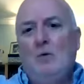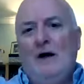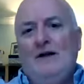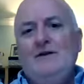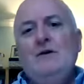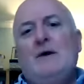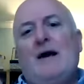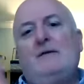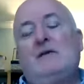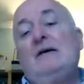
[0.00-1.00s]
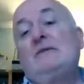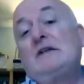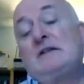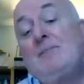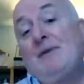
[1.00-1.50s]
But when you get down
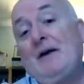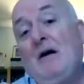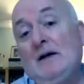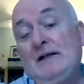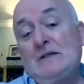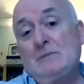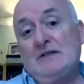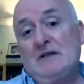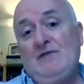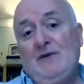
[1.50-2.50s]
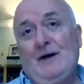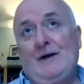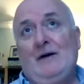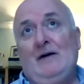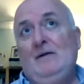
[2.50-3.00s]
to something highly
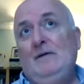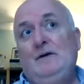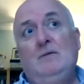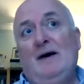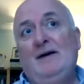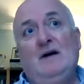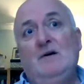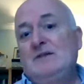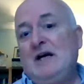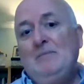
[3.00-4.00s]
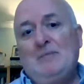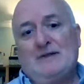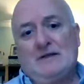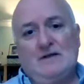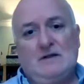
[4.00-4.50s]
specific, you may know
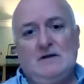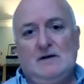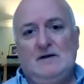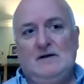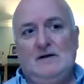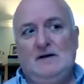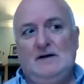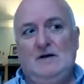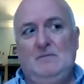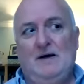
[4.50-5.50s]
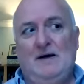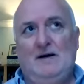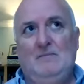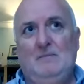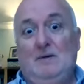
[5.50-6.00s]
10% and you
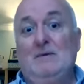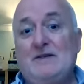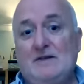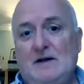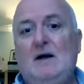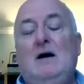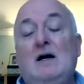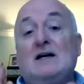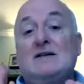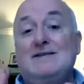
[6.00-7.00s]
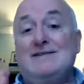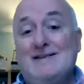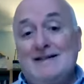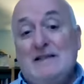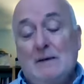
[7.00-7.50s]
may be missing
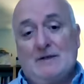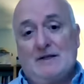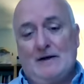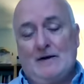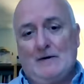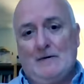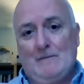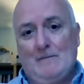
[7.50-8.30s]
90%.